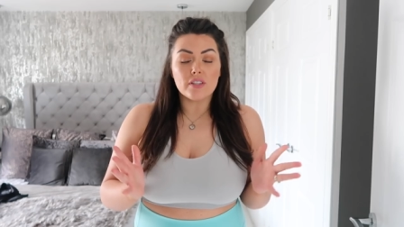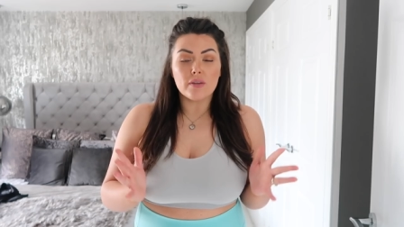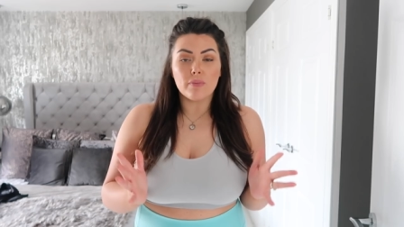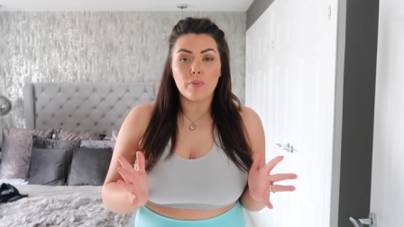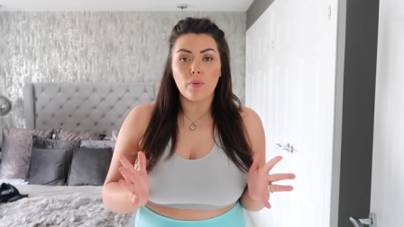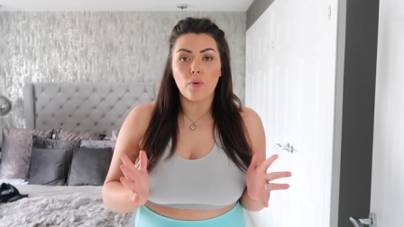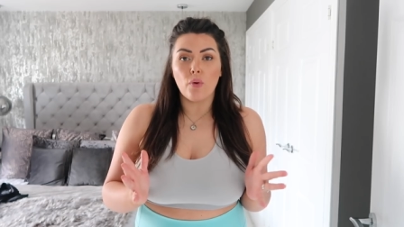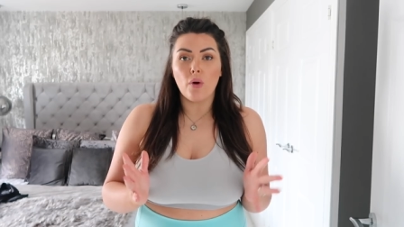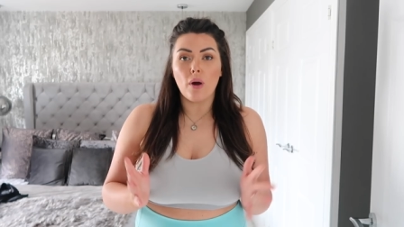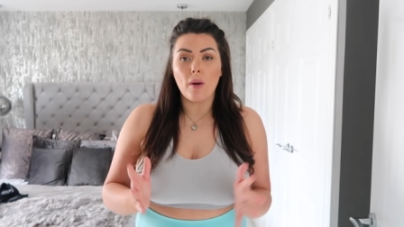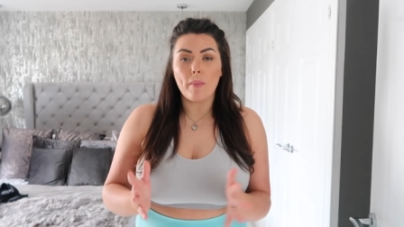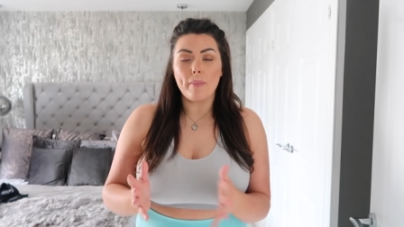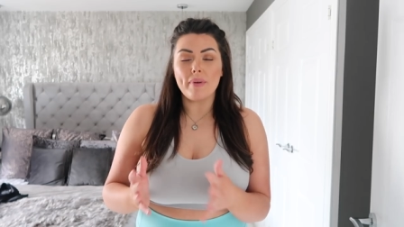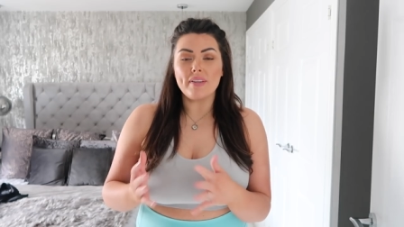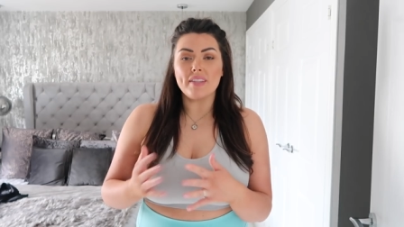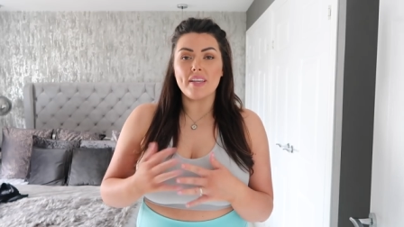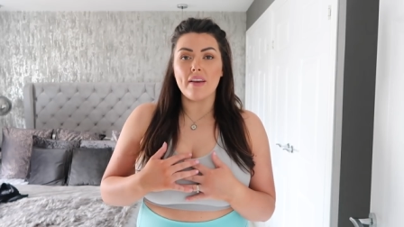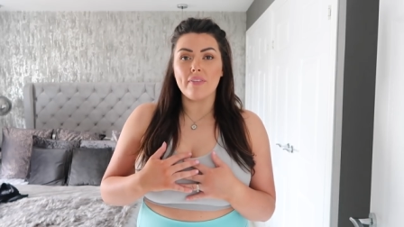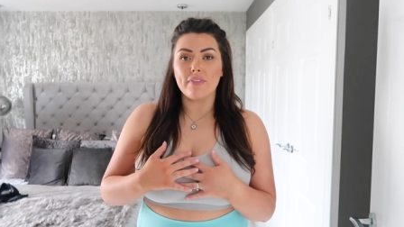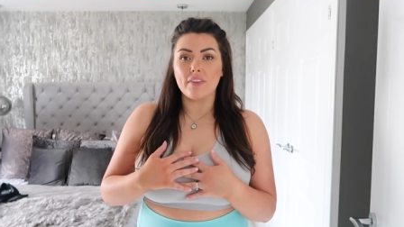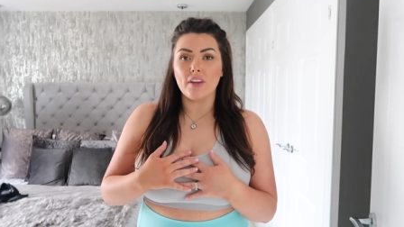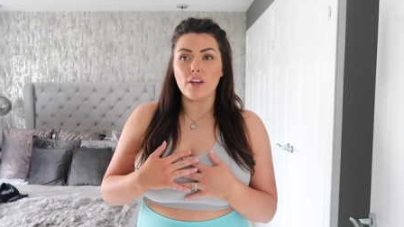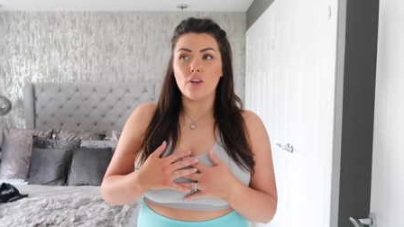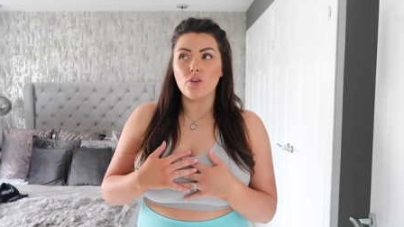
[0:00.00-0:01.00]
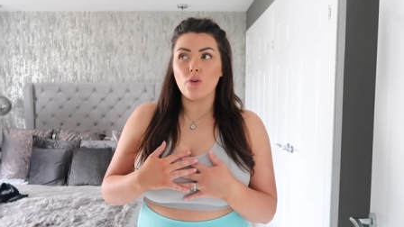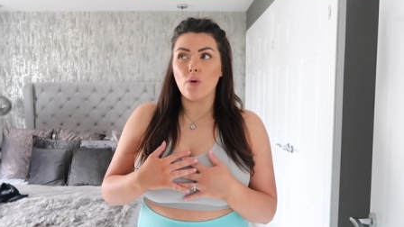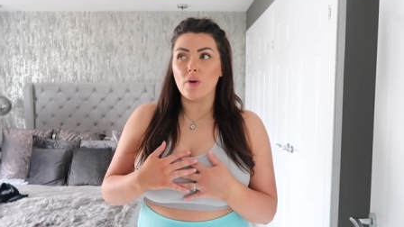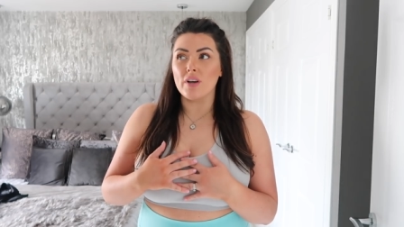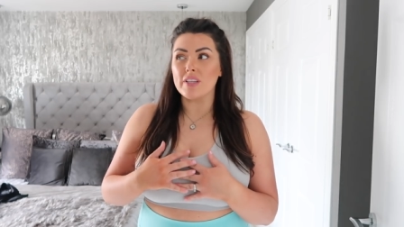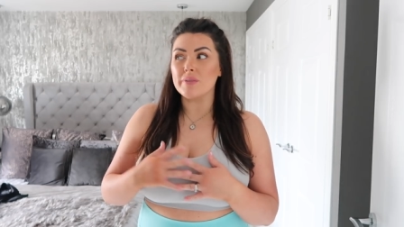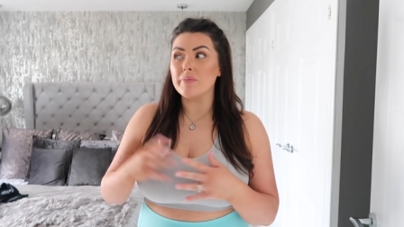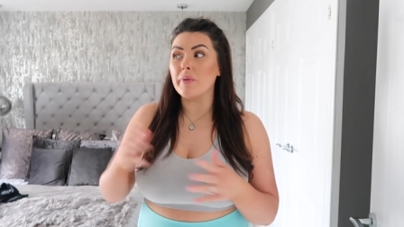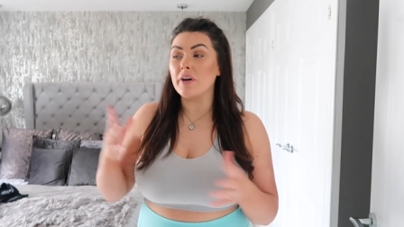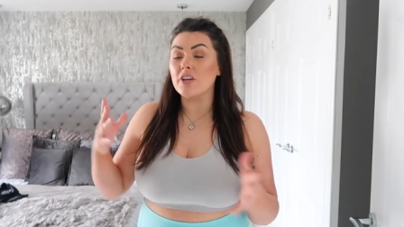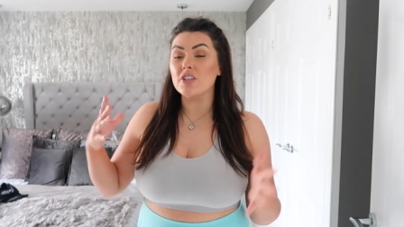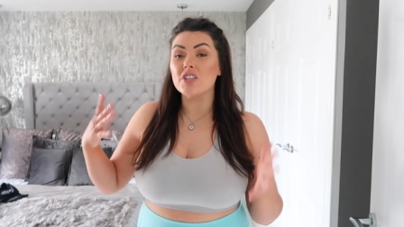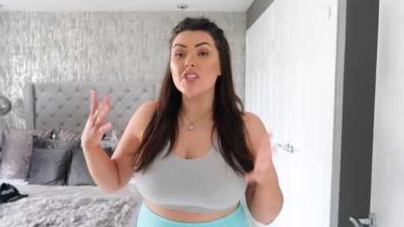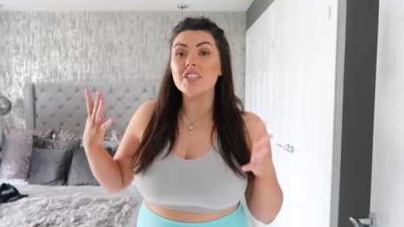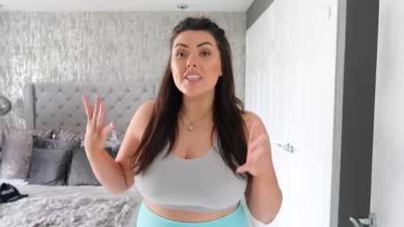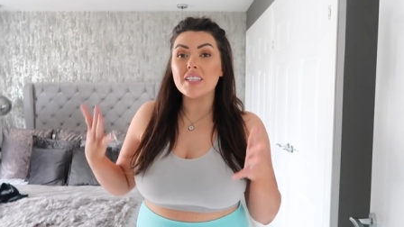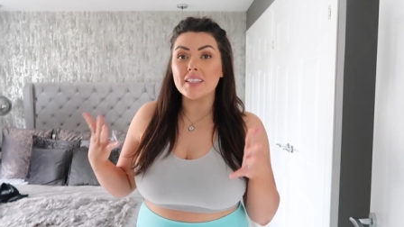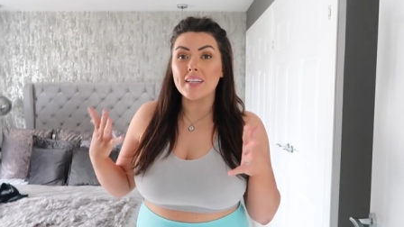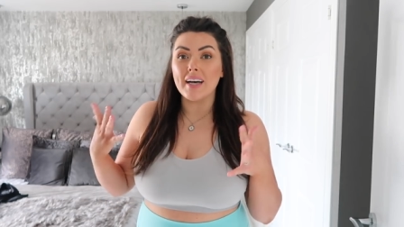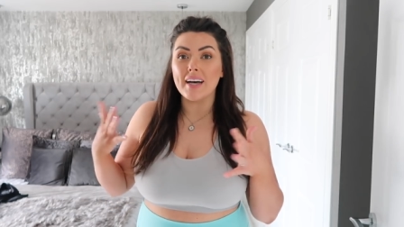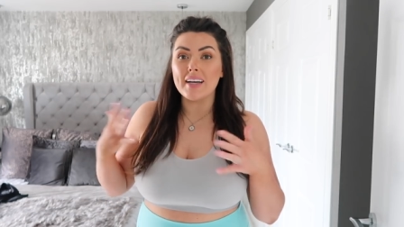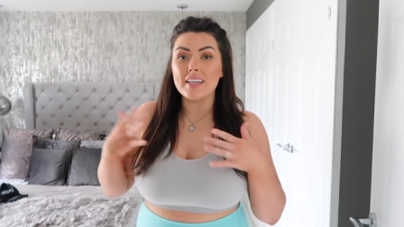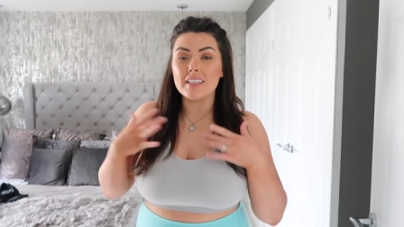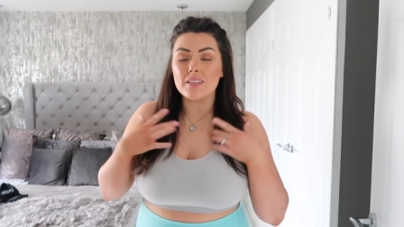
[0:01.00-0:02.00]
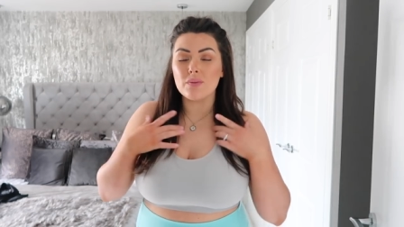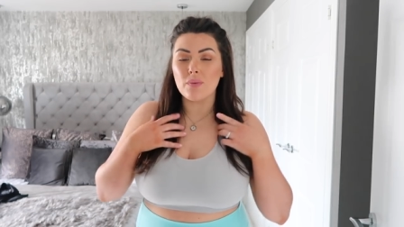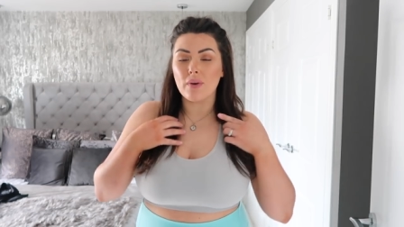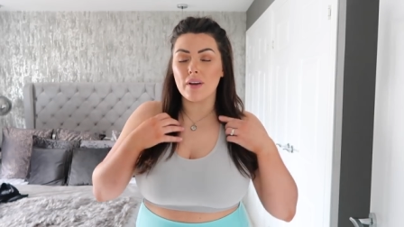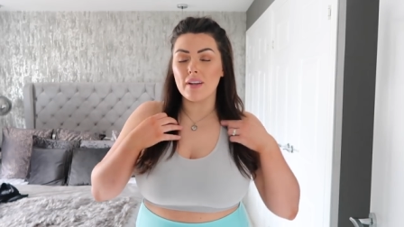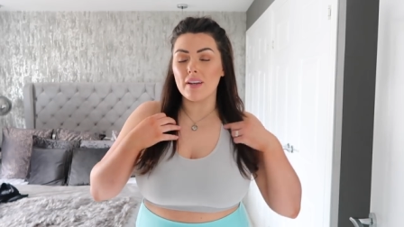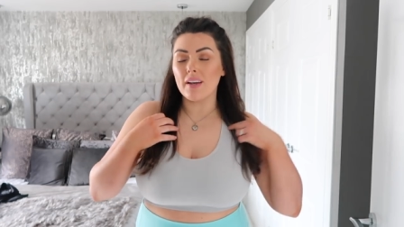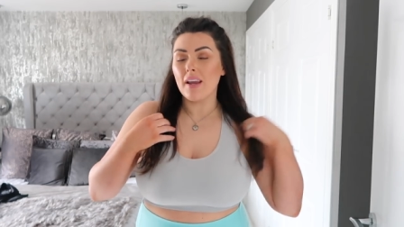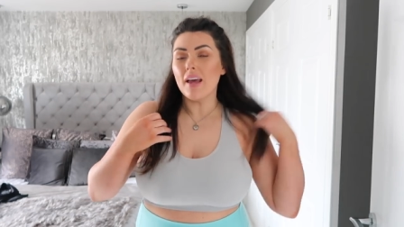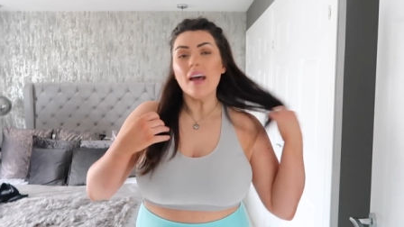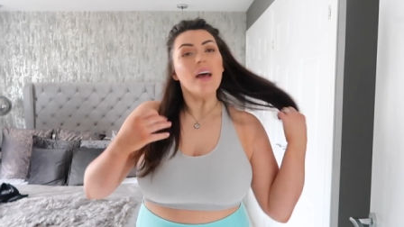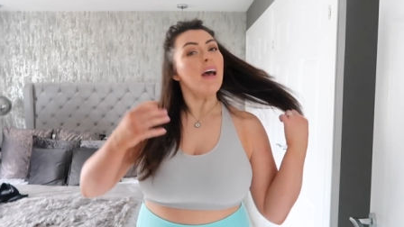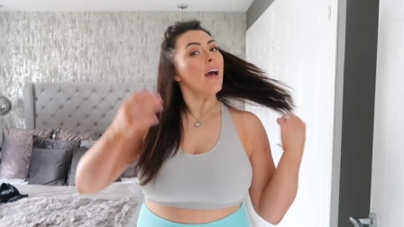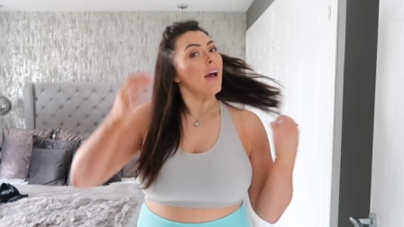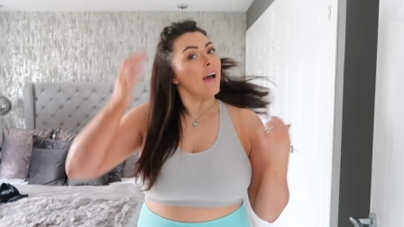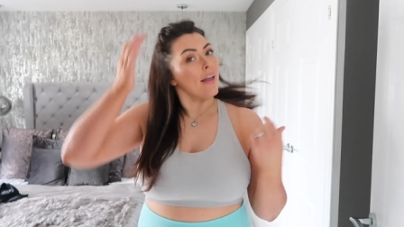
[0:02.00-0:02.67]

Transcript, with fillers: support, but definitely not as much as the last one.